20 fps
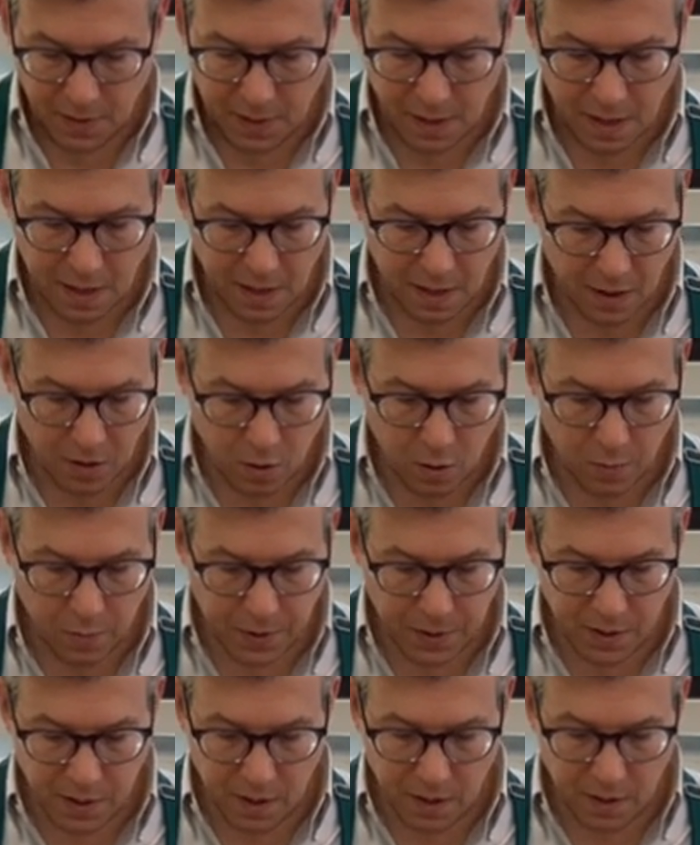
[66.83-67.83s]
And I
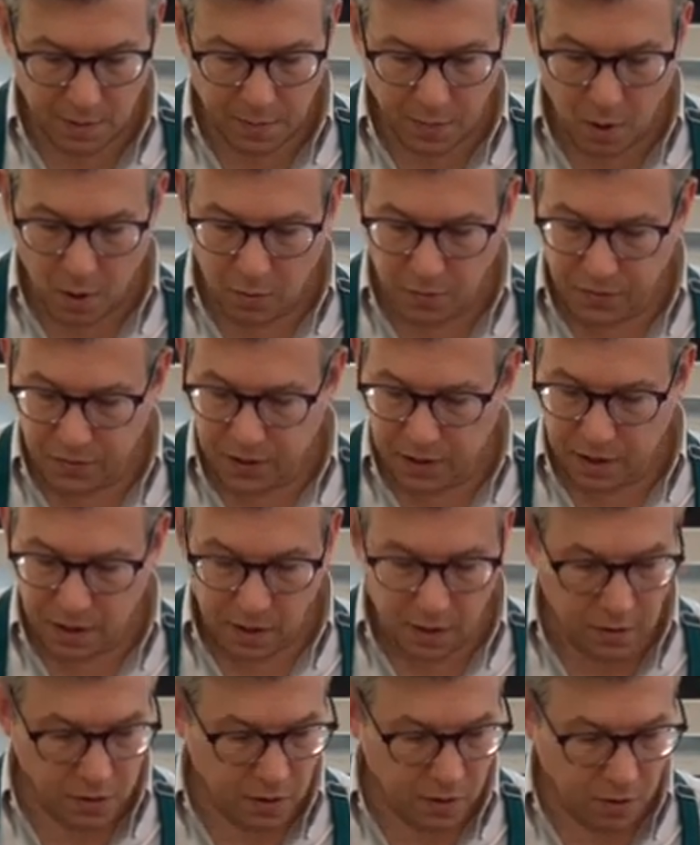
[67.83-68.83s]
open it up.
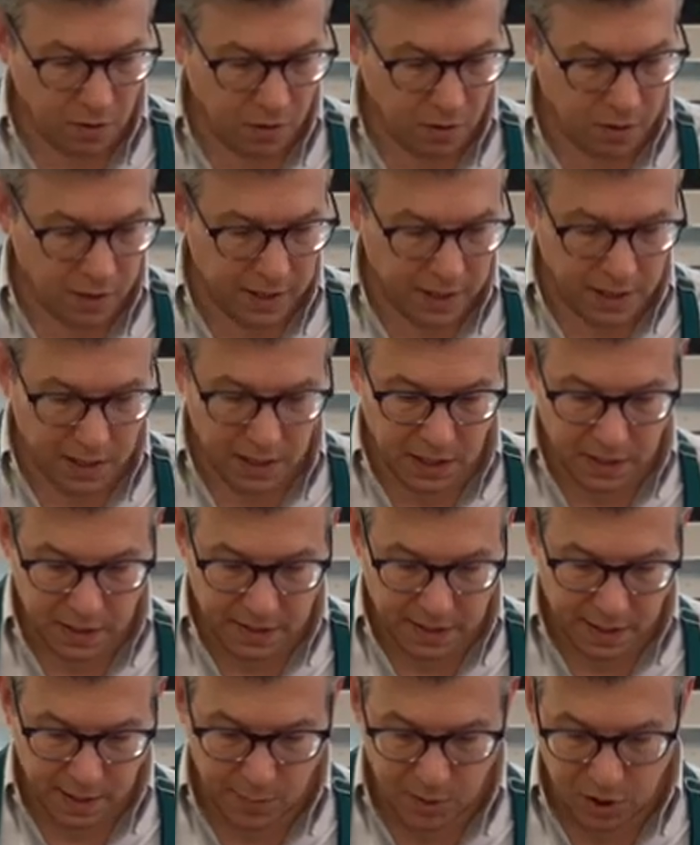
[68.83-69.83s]
Hopefully there aren't any
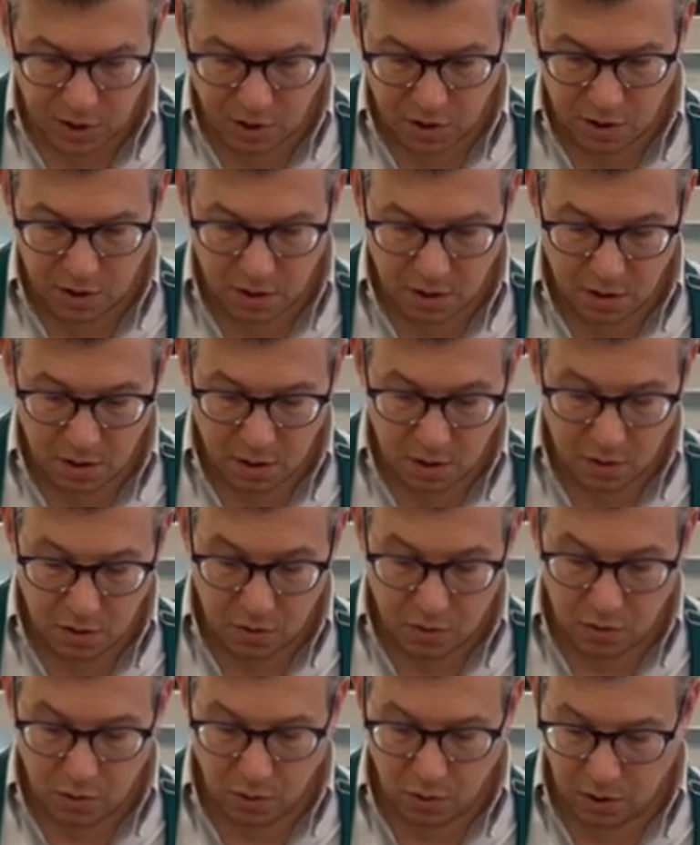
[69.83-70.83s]
damaged
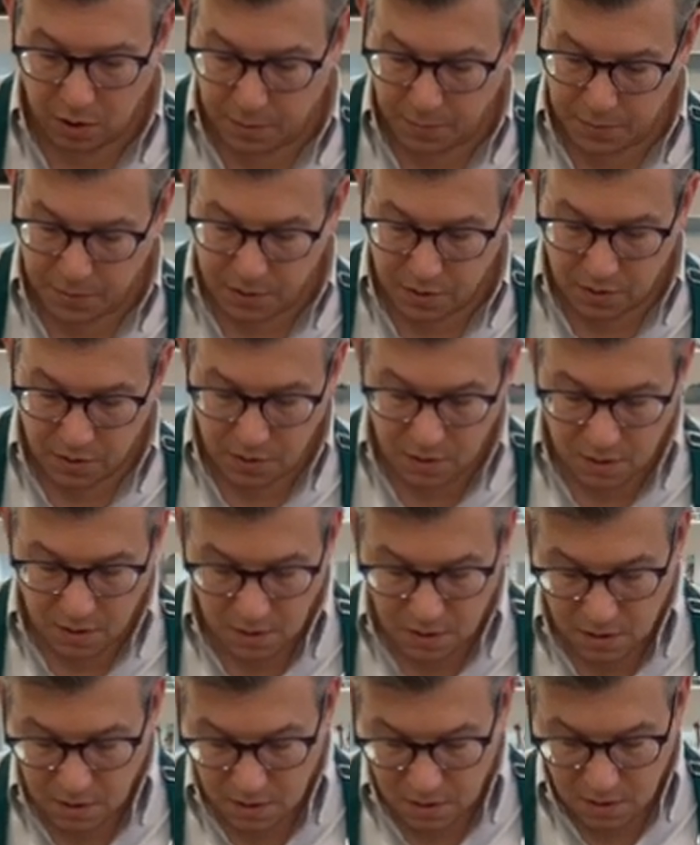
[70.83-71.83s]
tulips.
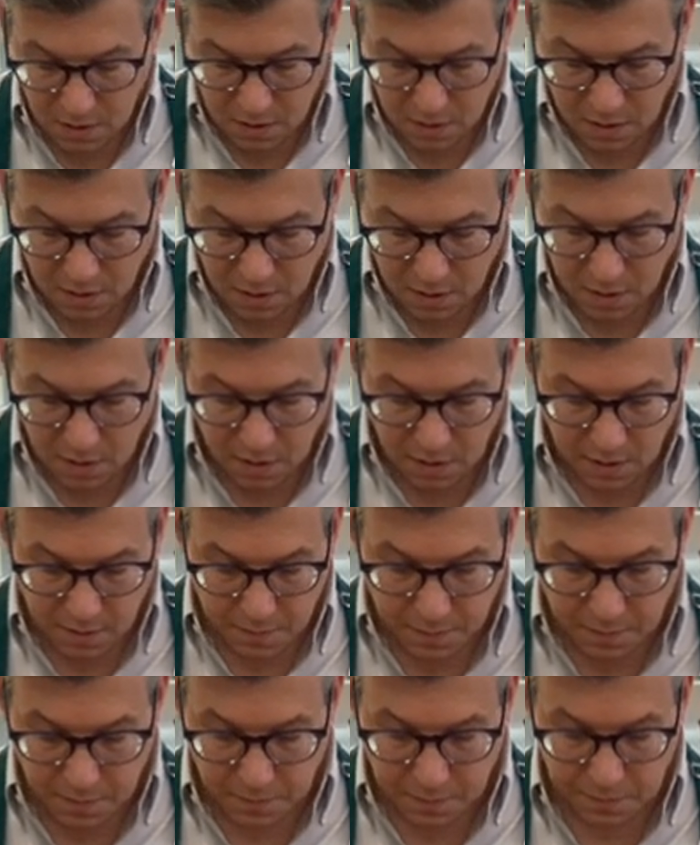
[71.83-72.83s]

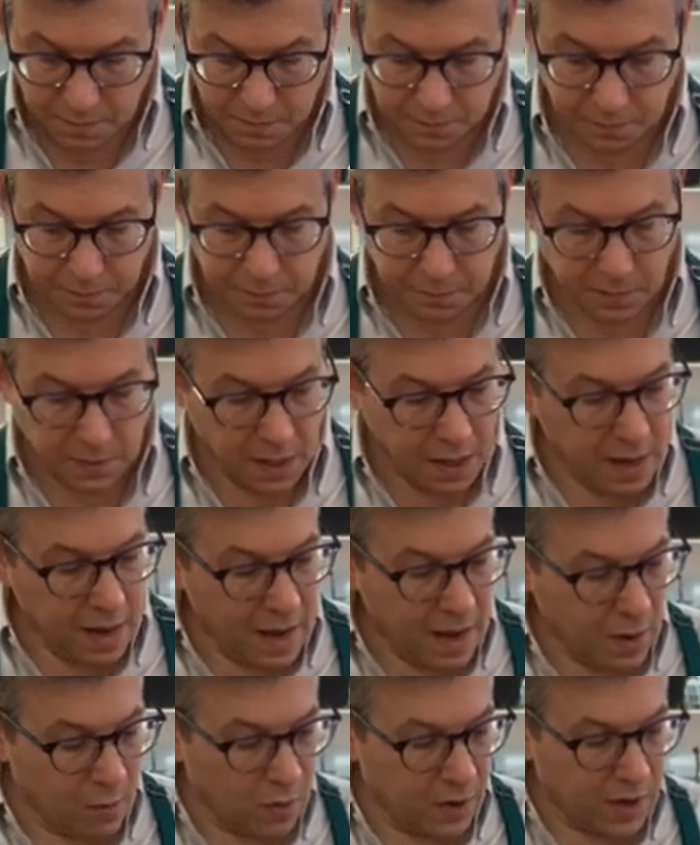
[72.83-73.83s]
And
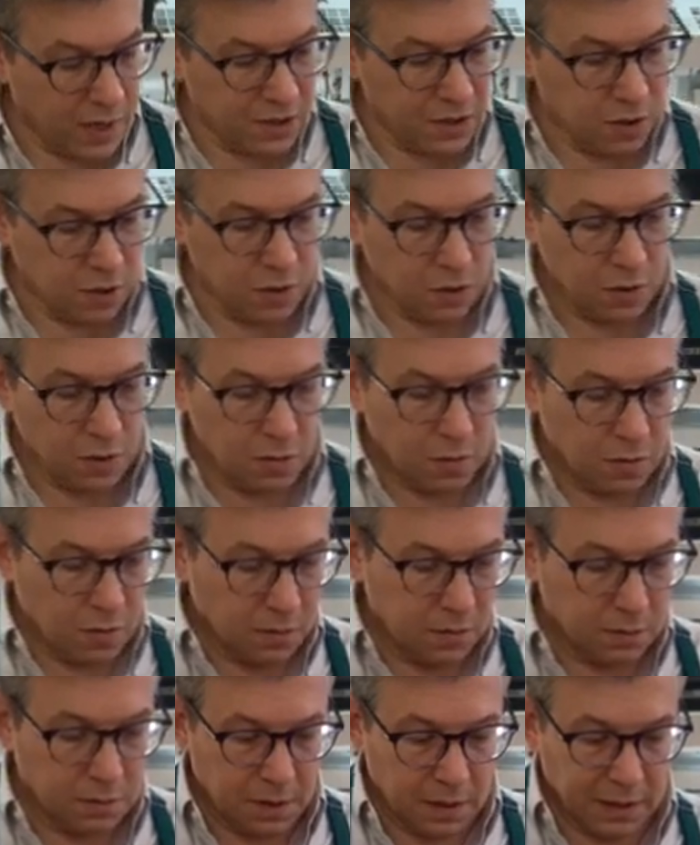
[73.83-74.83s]
what I do,
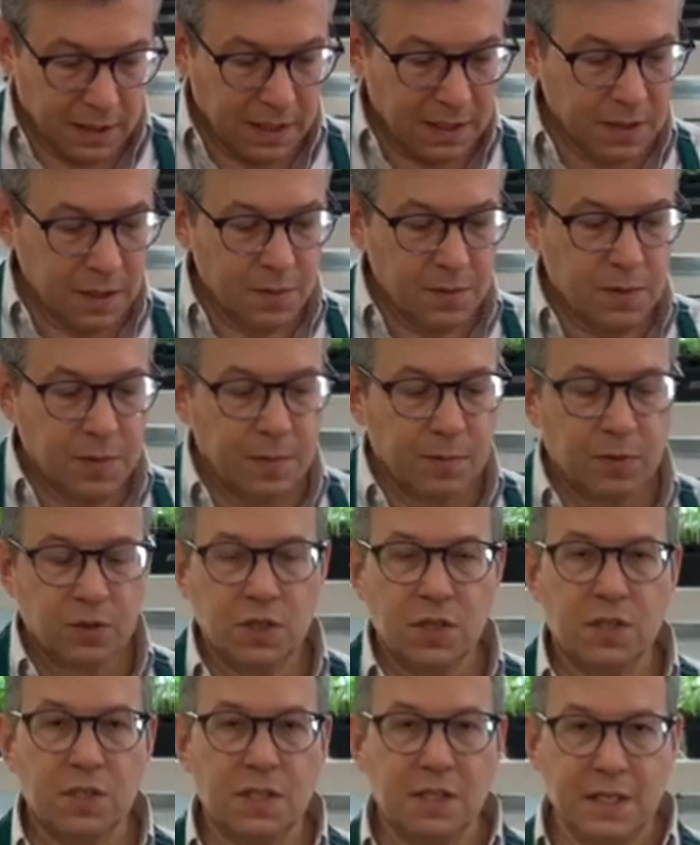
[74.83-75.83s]
a lot of times people
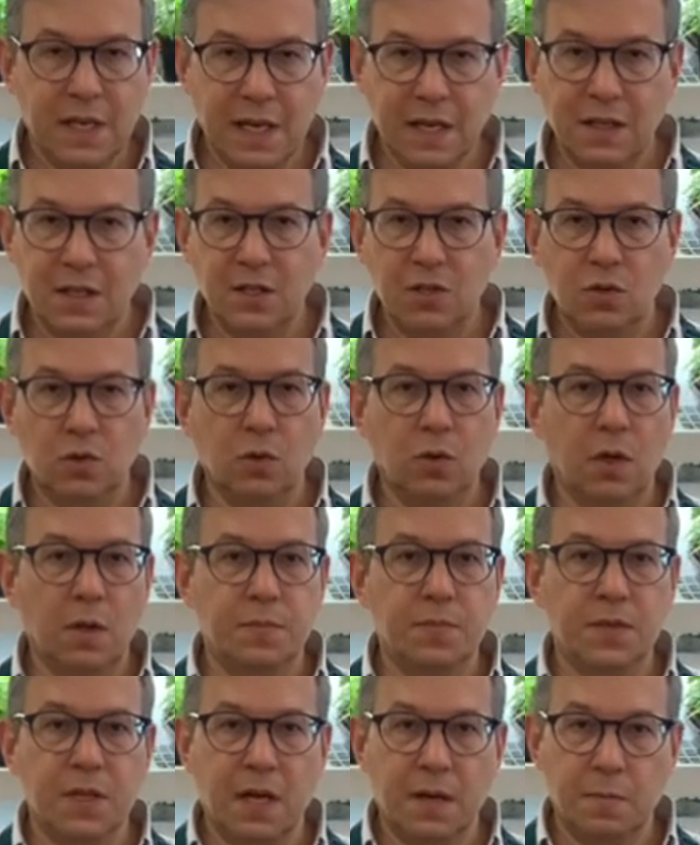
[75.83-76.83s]
just take the
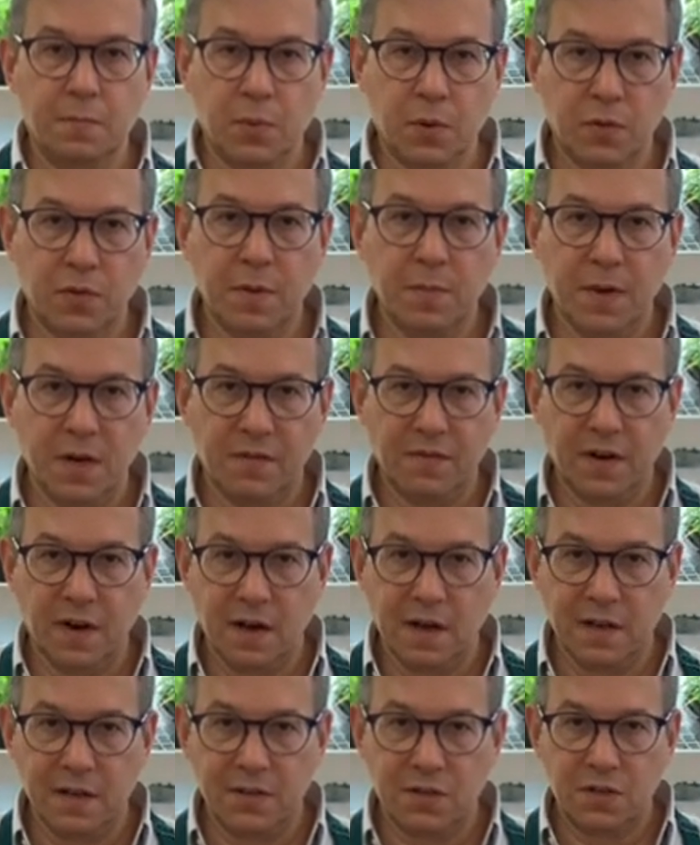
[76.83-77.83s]
tulips and put them in a
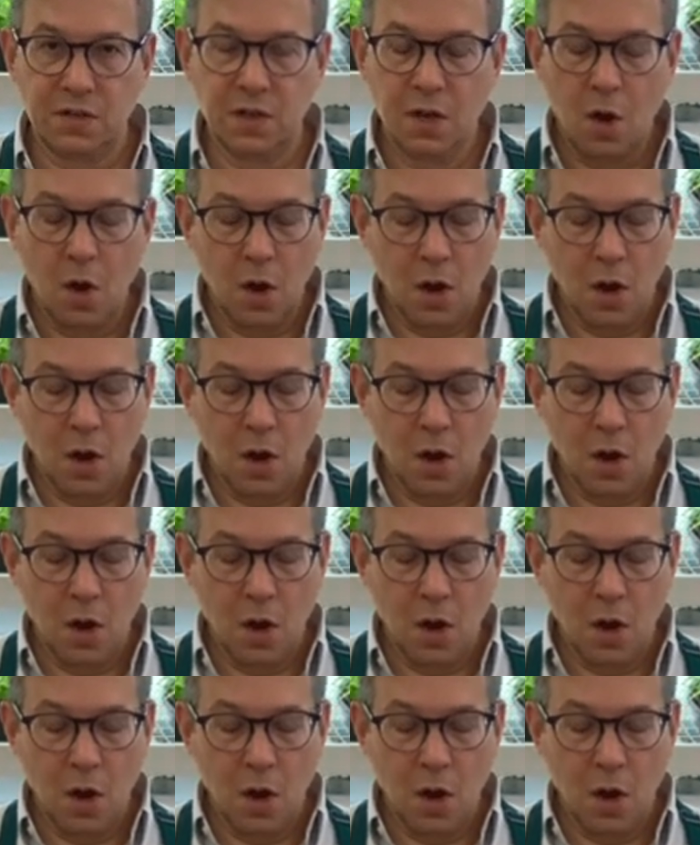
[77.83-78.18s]
vase.